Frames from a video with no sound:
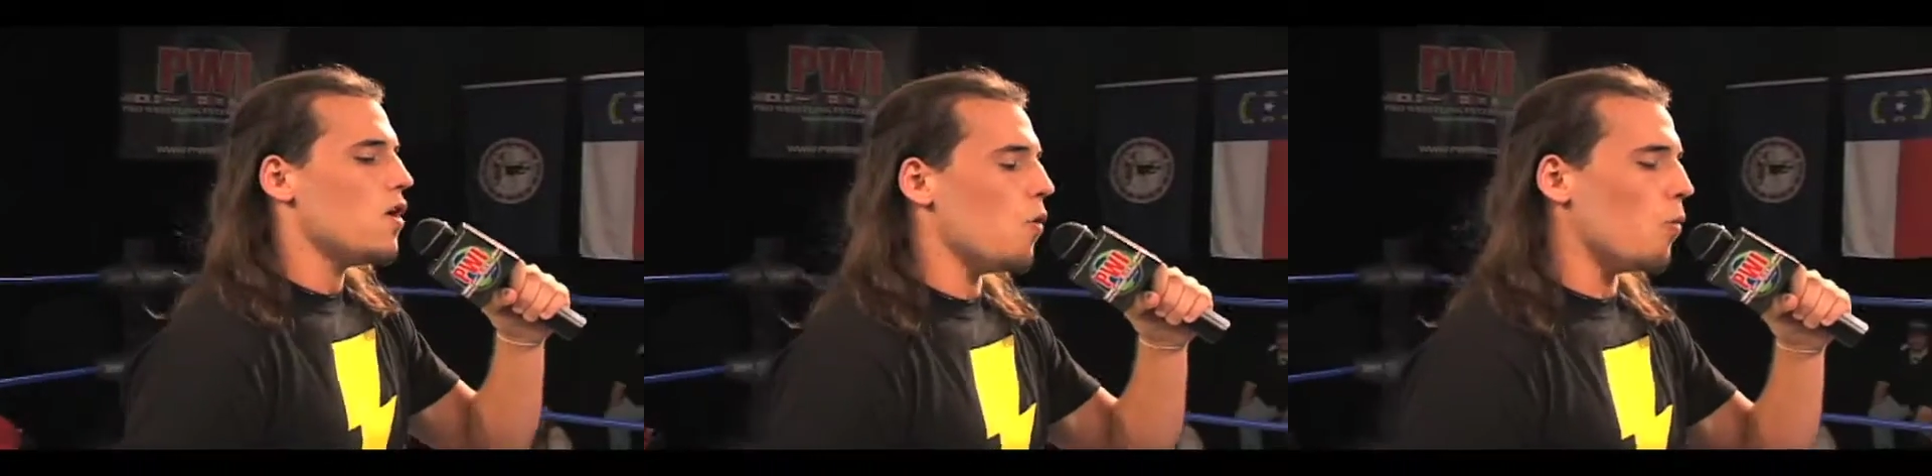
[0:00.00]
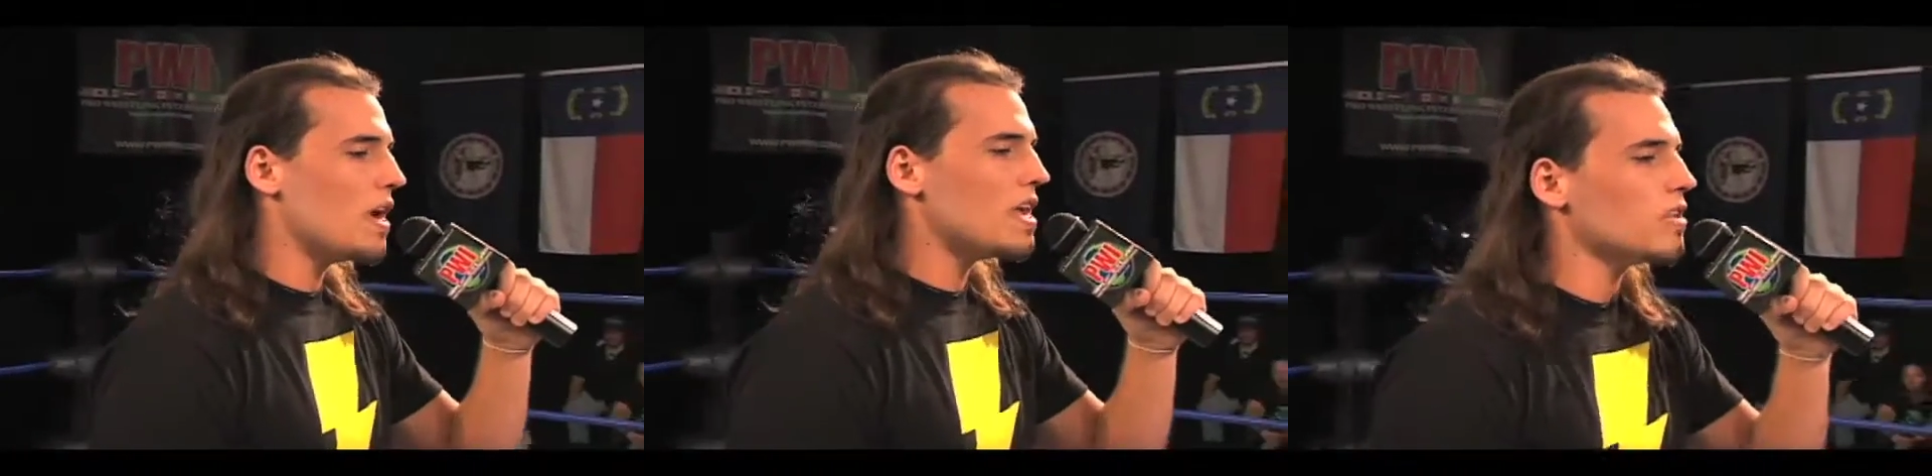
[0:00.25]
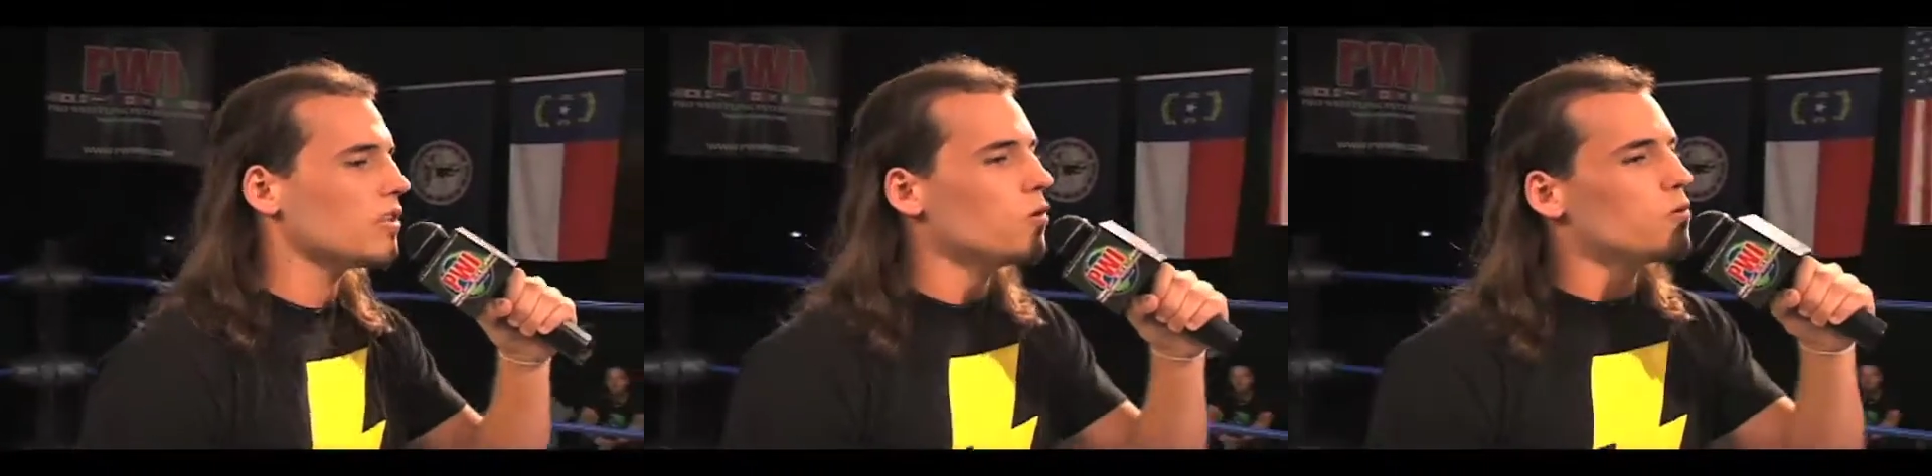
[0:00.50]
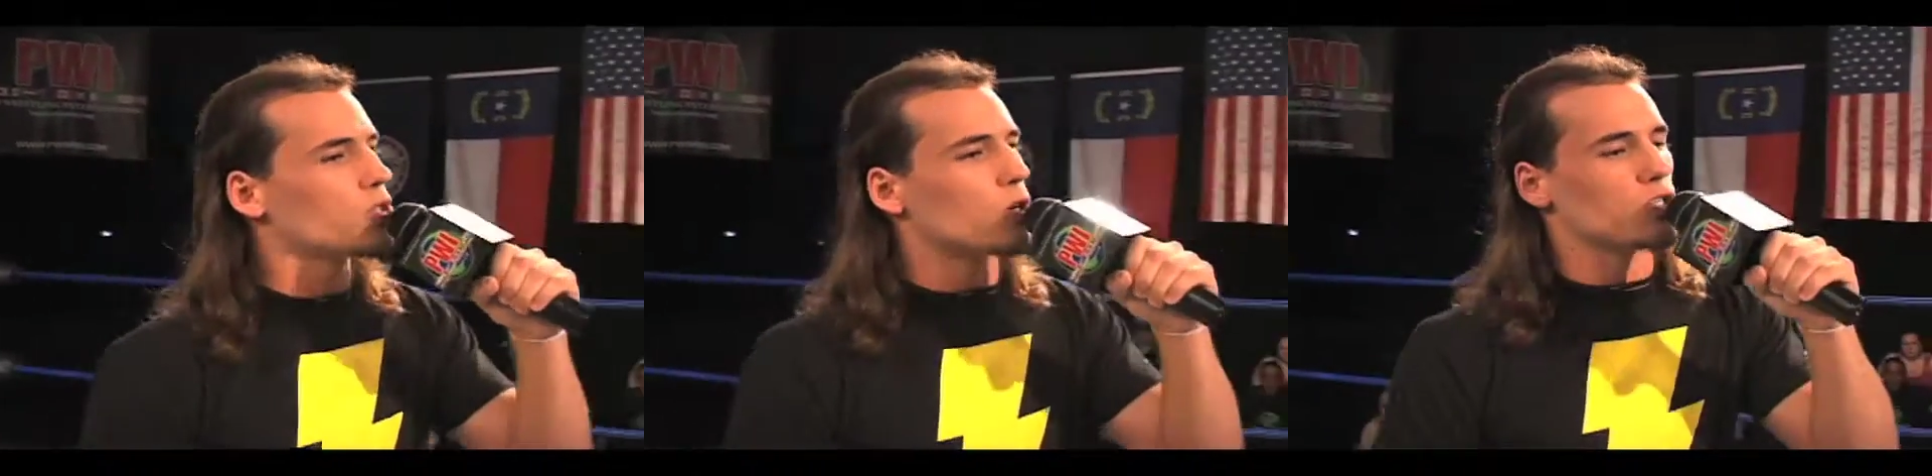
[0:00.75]
Win,
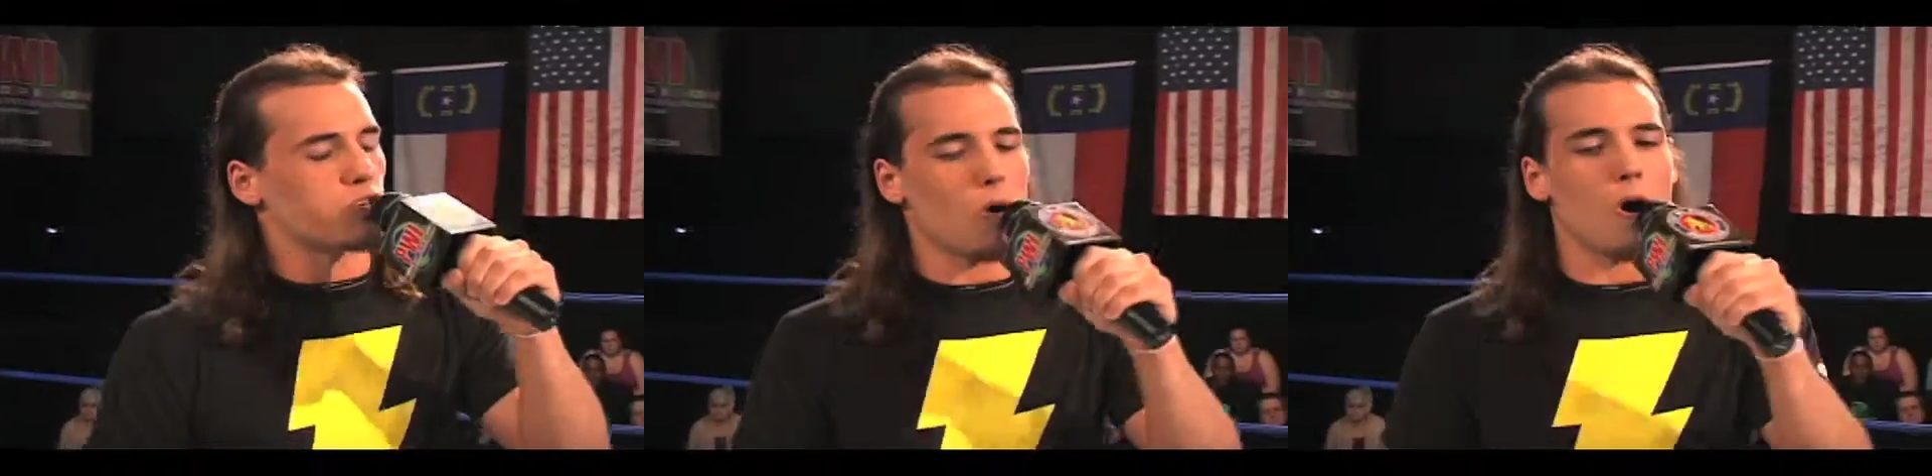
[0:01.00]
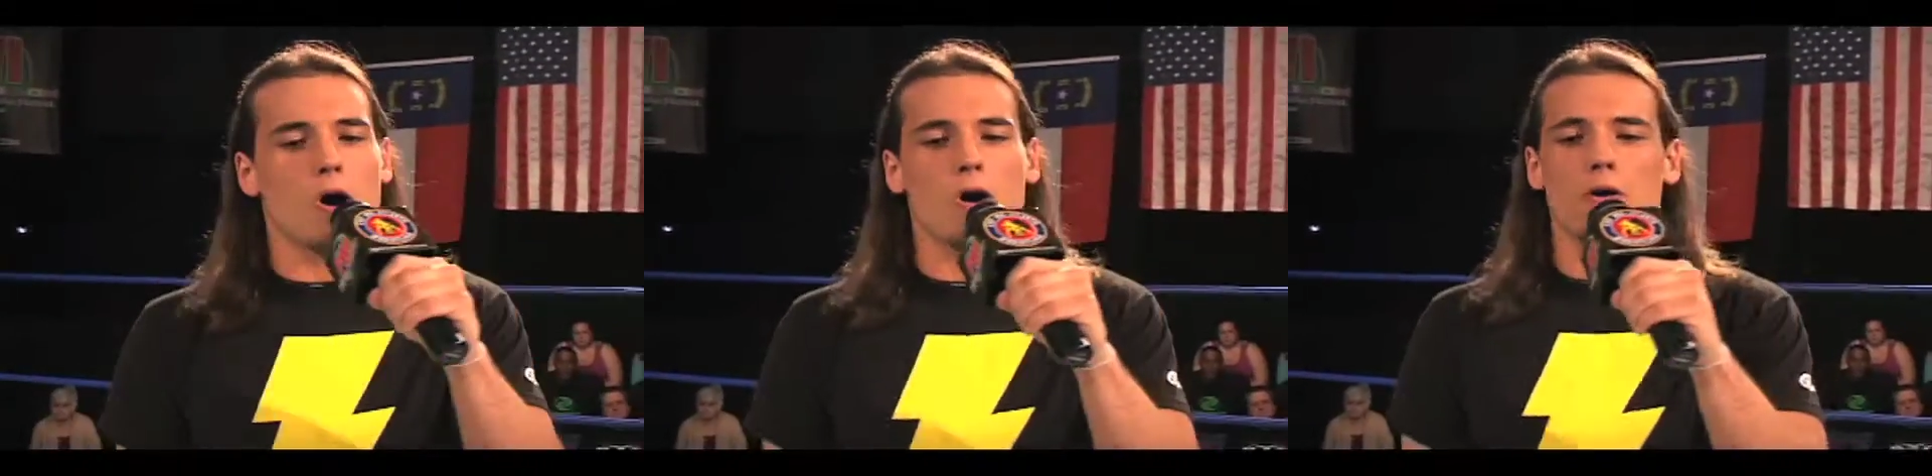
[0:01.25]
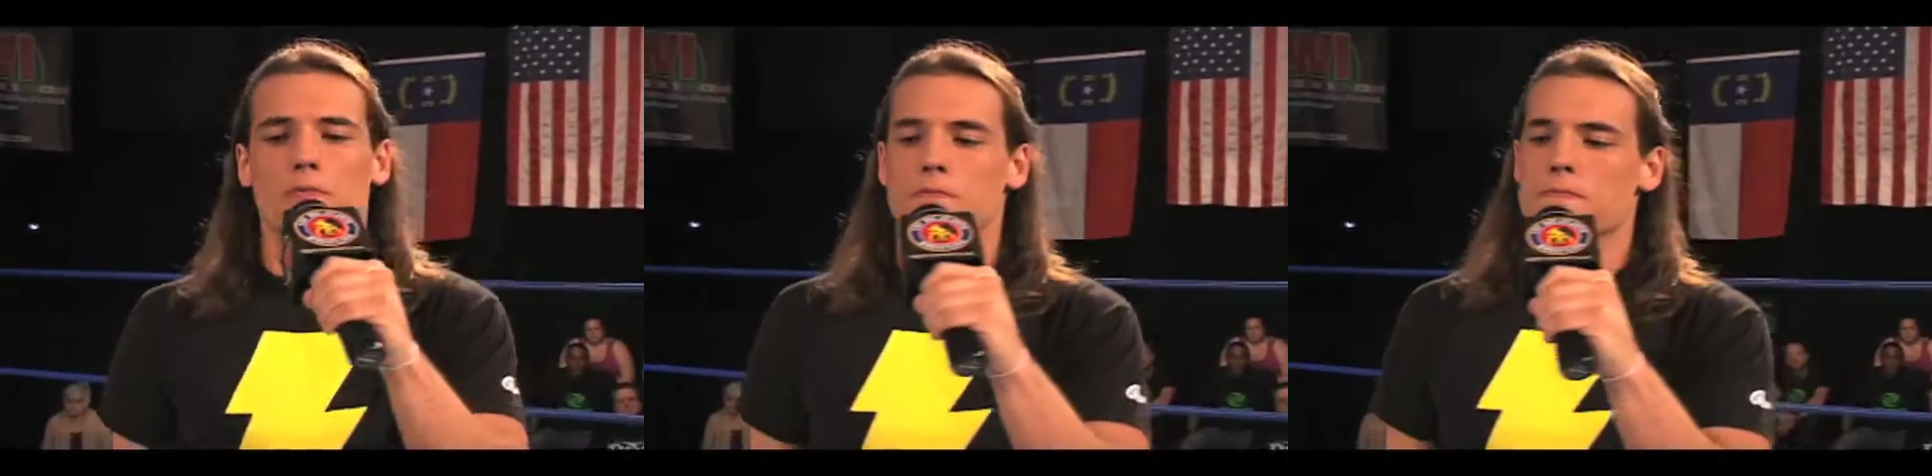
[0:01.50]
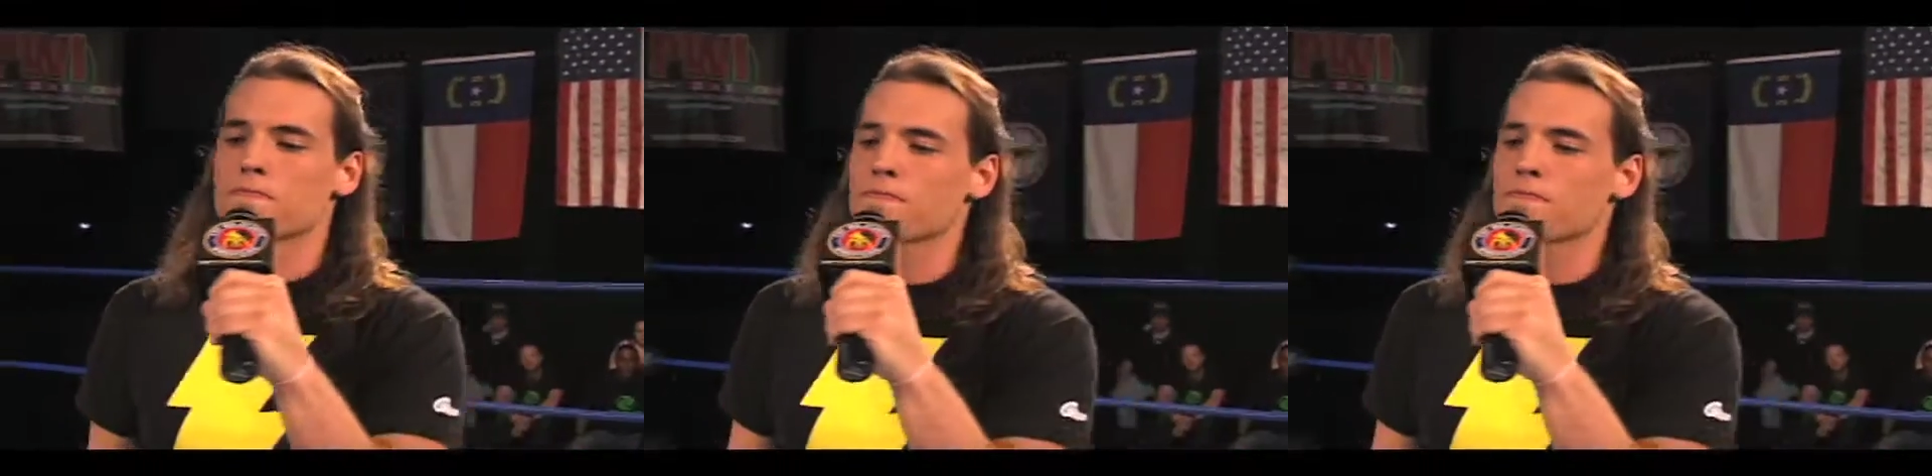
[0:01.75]
lose, or draw,